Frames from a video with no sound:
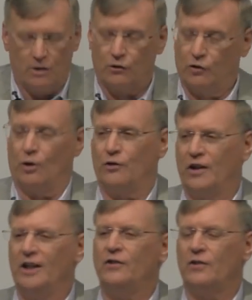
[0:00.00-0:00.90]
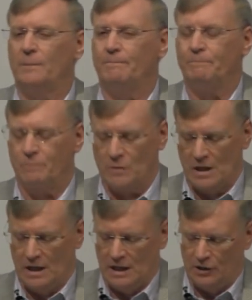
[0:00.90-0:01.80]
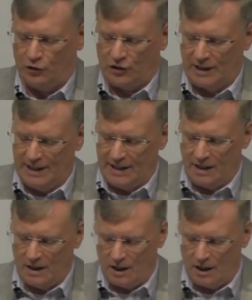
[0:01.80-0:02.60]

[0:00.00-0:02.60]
Xerxes, sitting